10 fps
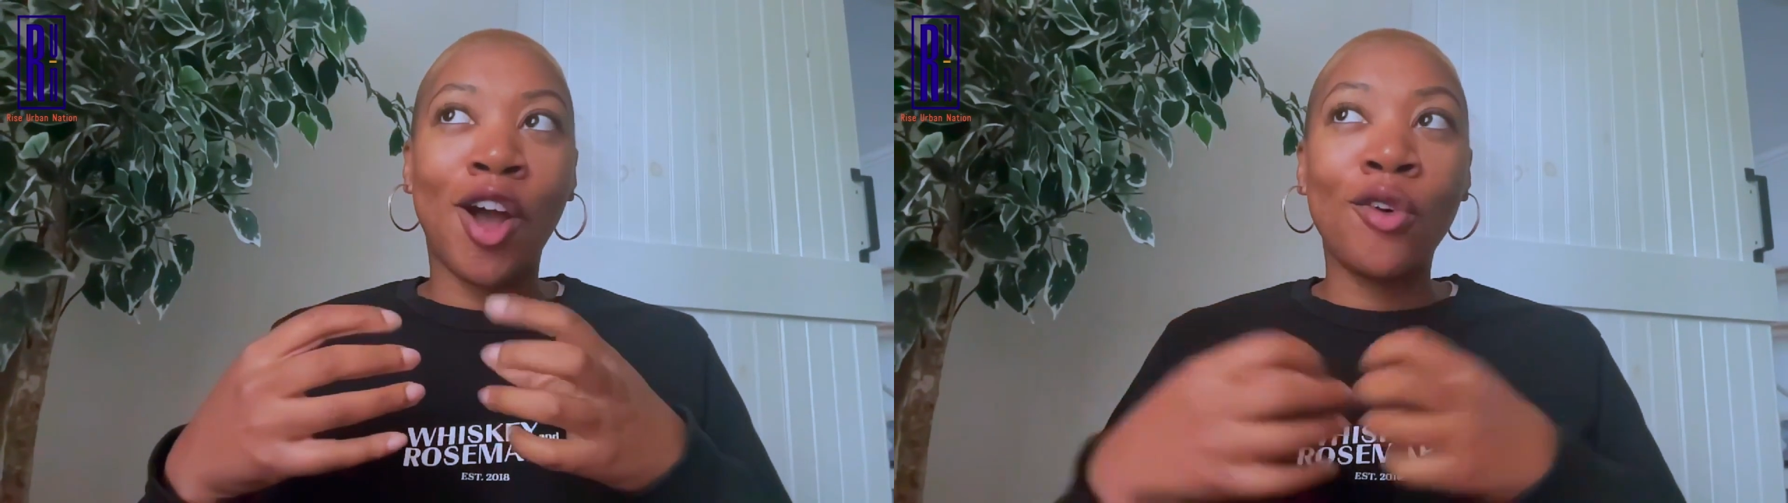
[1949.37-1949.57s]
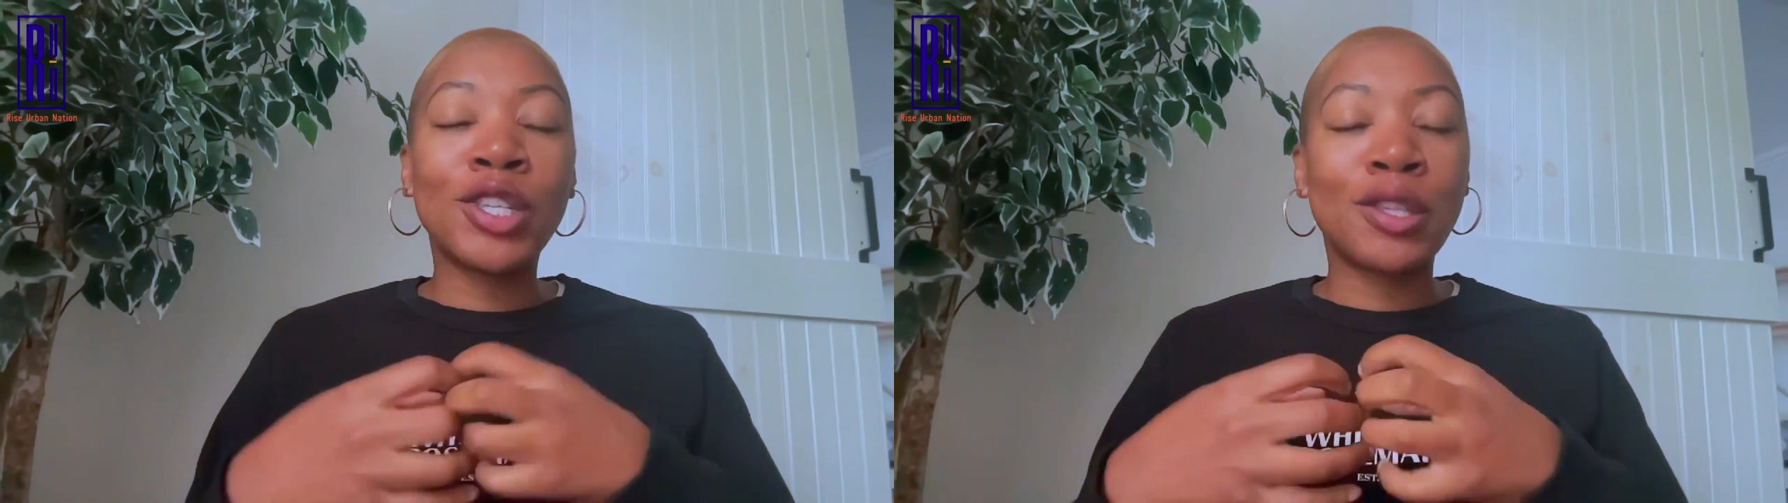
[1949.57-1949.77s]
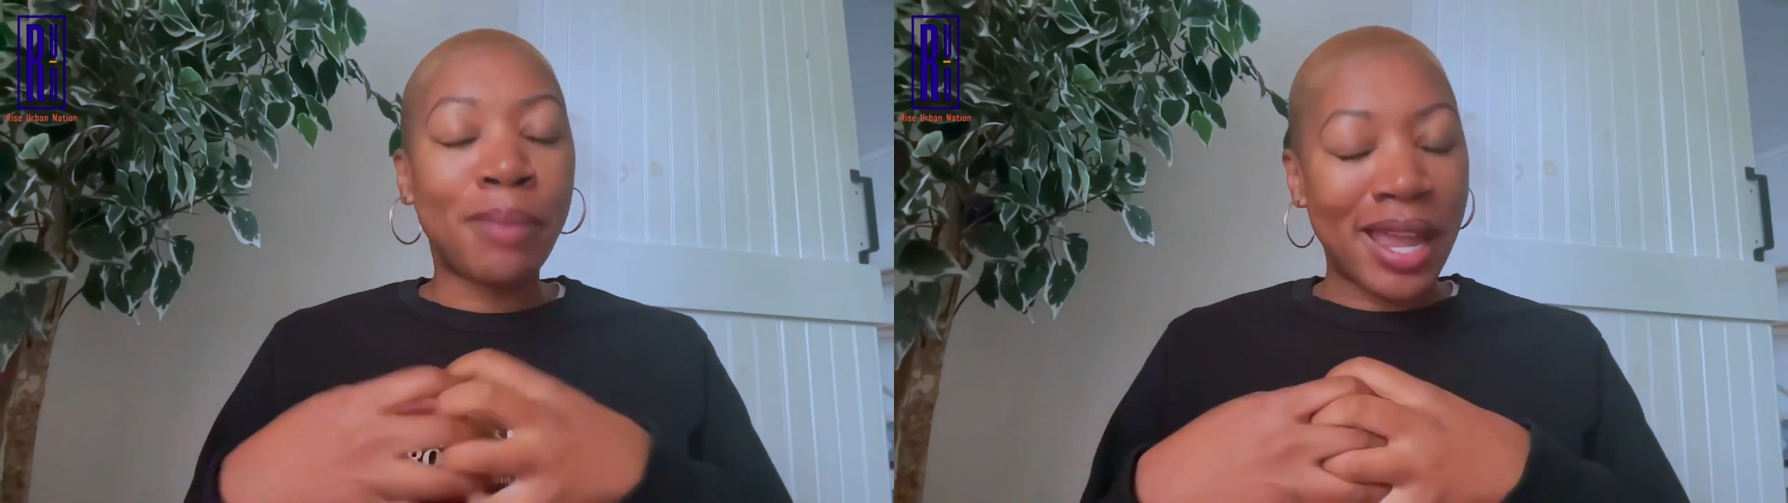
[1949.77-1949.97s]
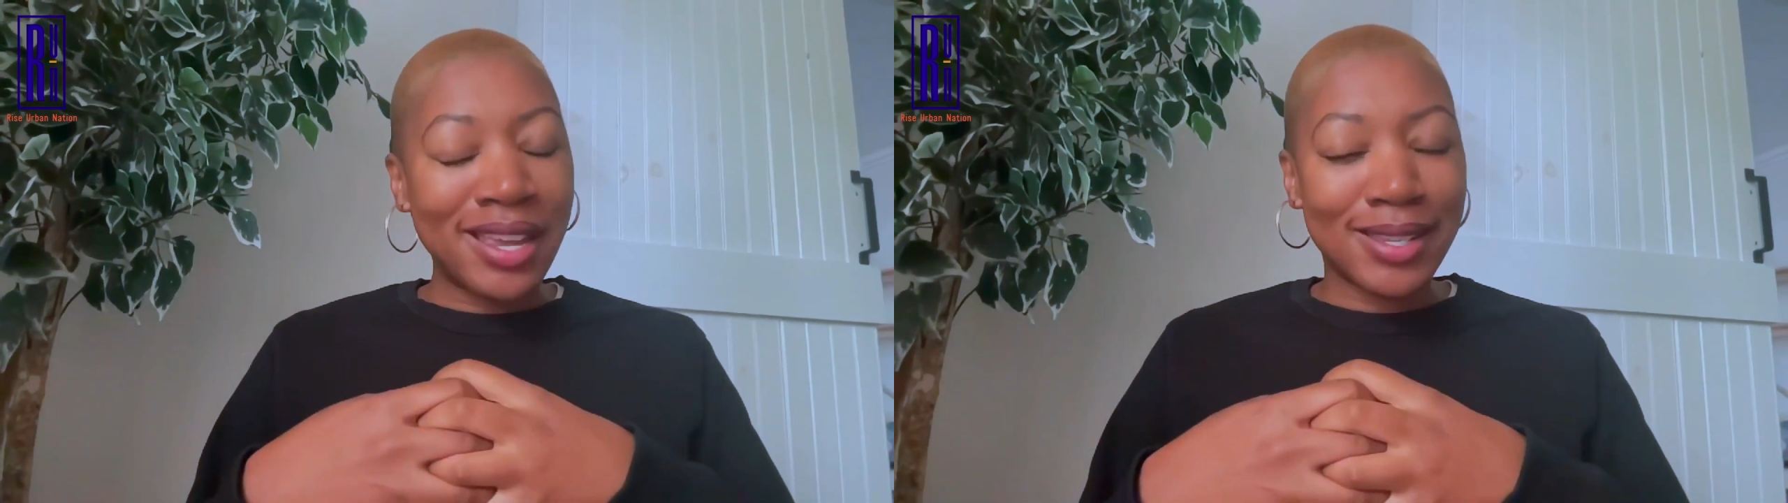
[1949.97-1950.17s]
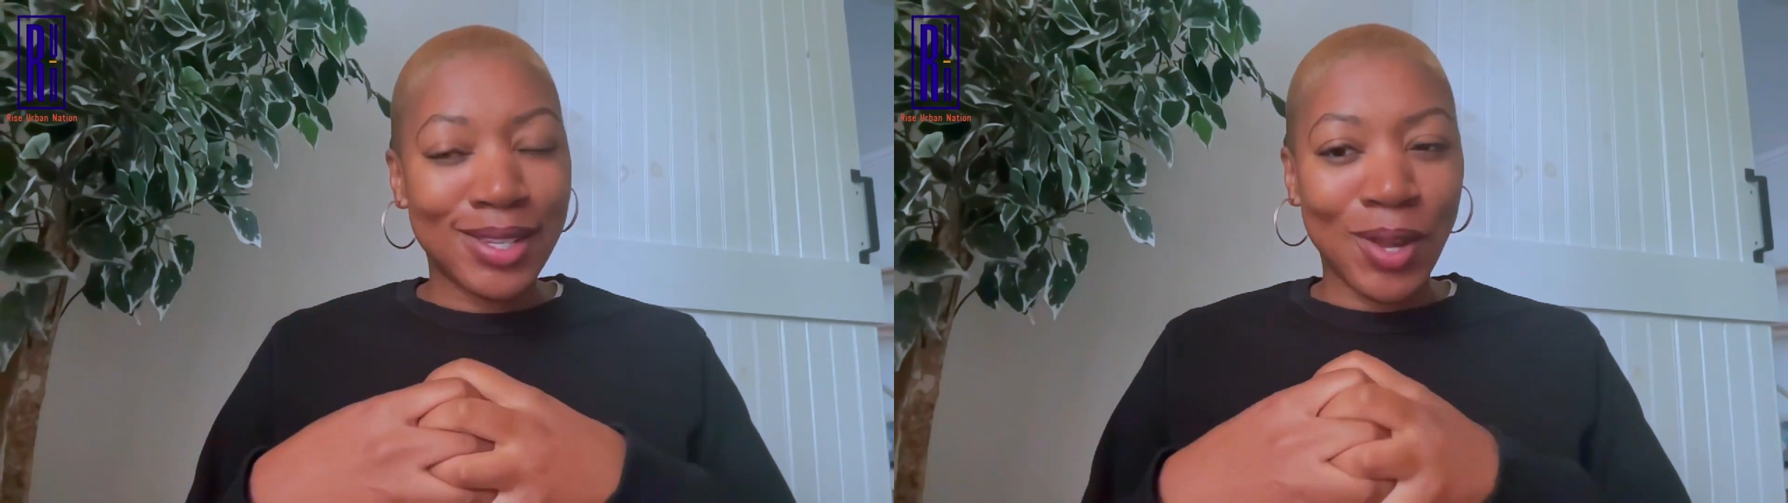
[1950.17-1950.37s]
own
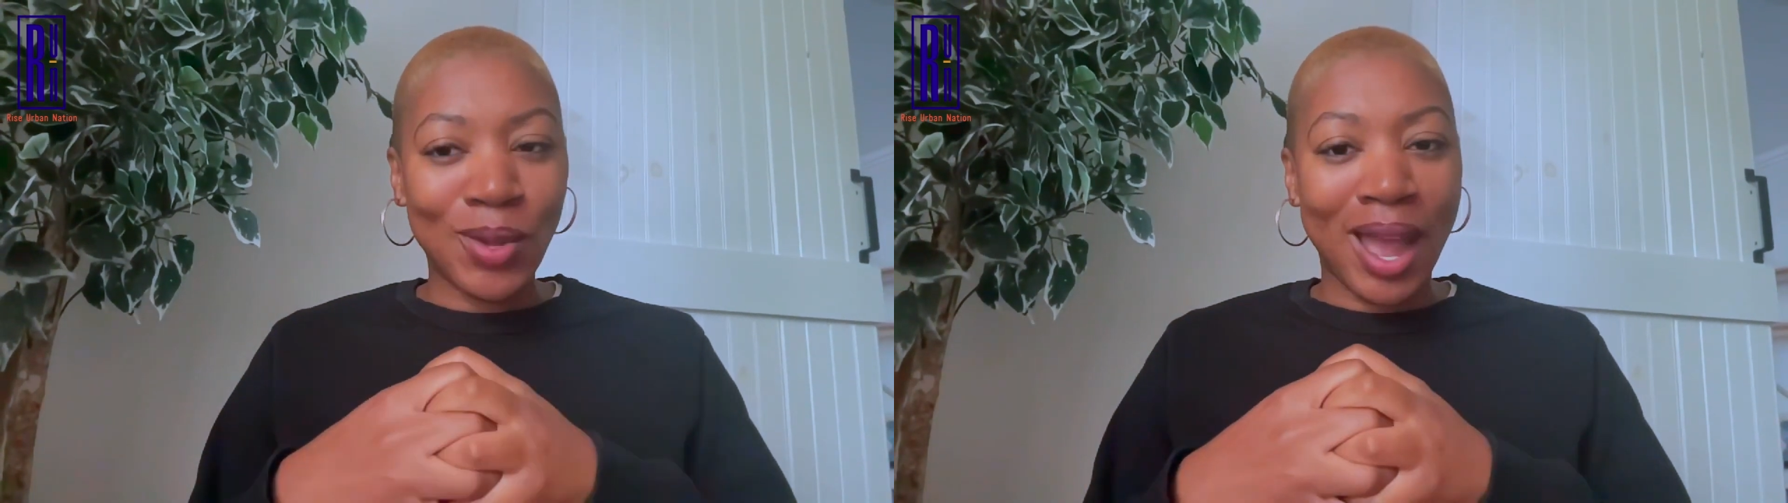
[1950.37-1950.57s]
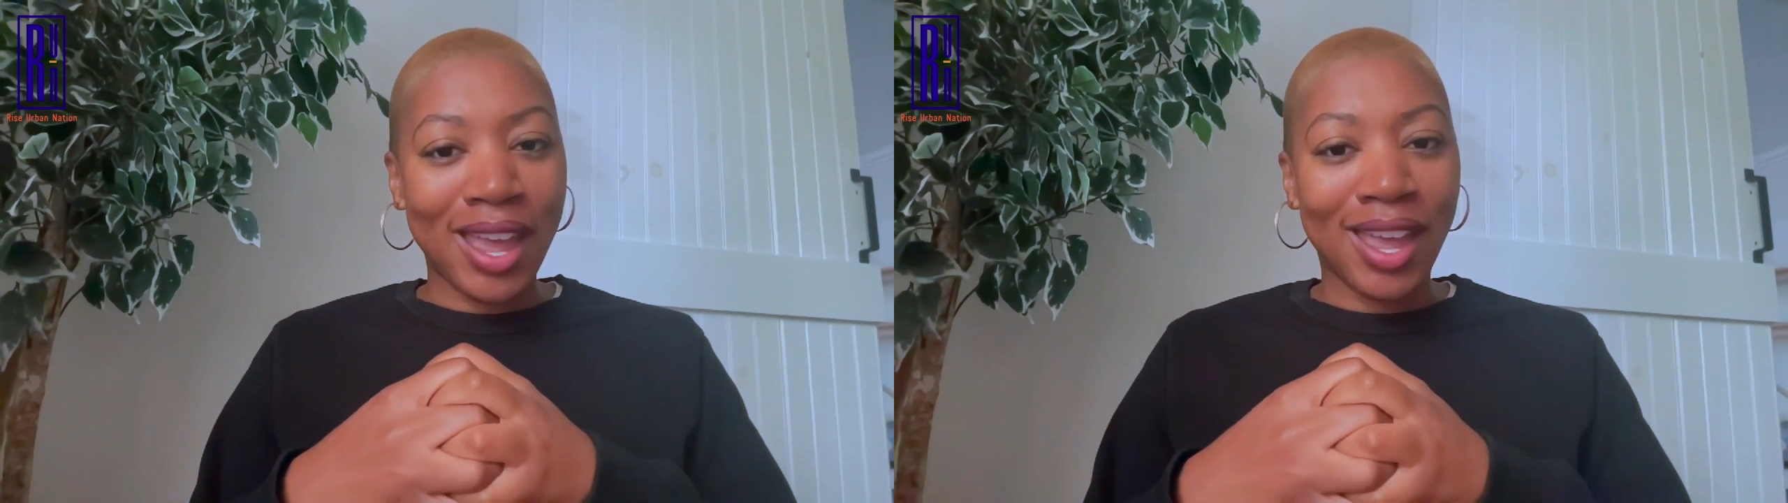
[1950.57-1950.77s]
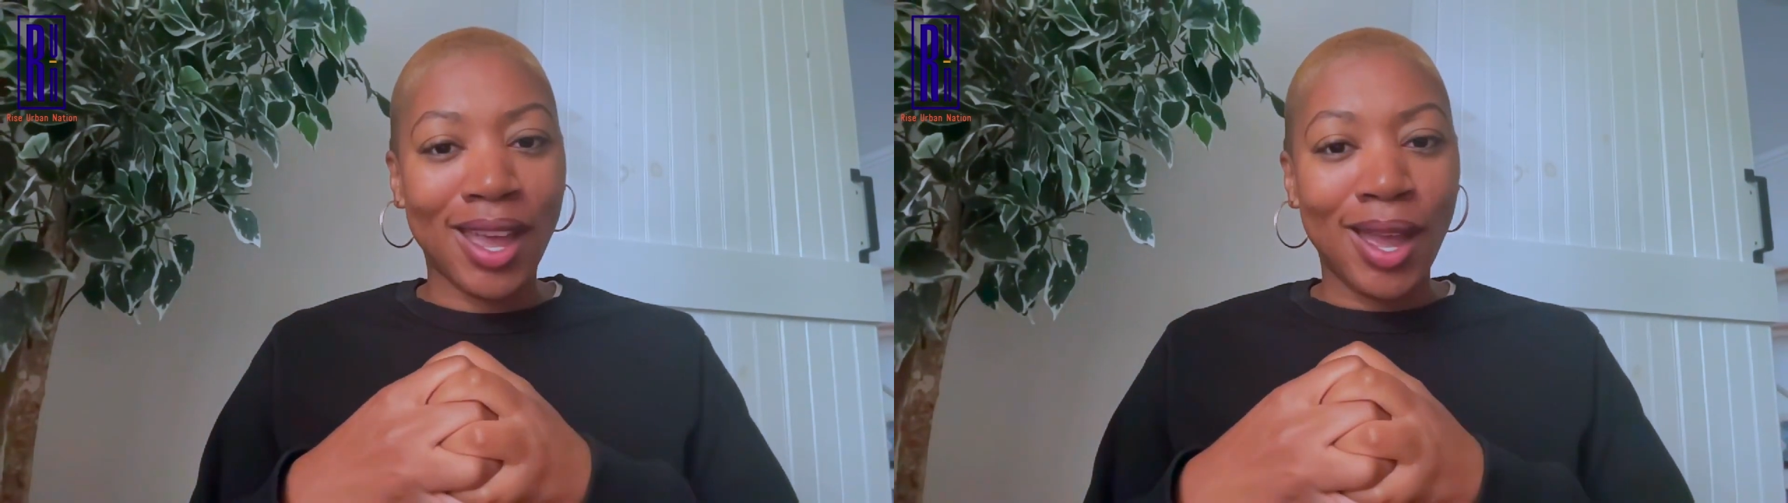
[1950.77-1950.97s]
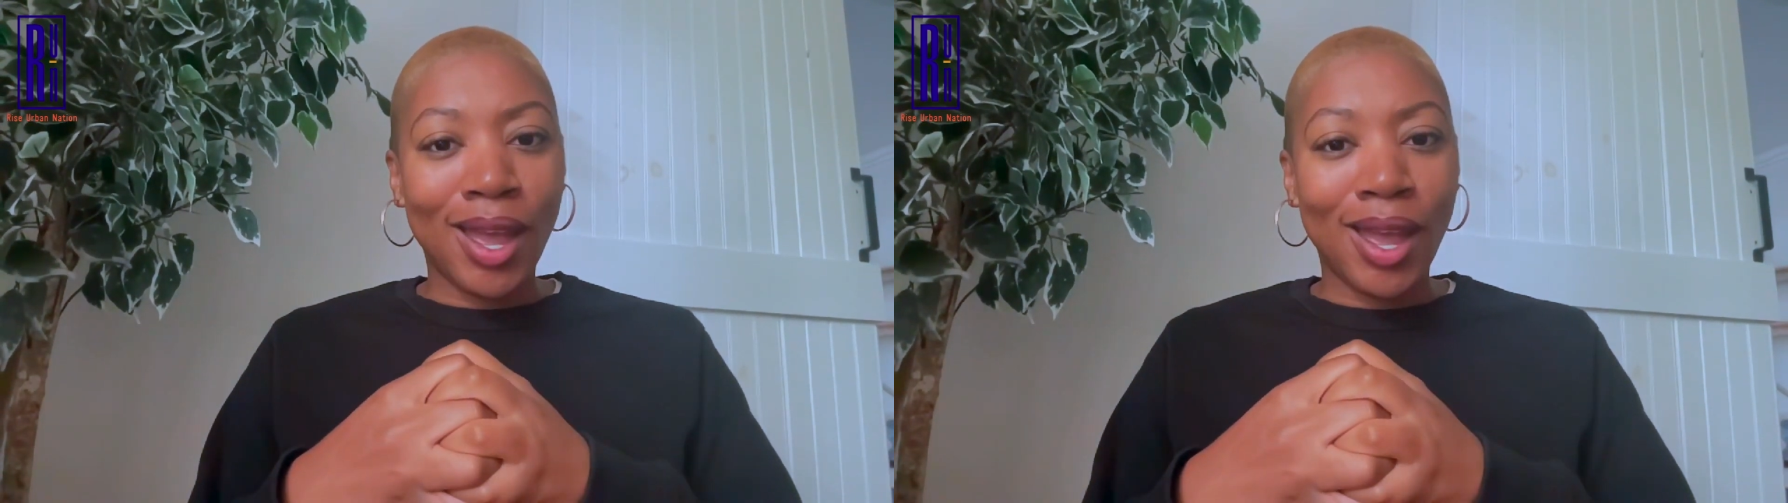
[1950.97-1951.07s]
space. So like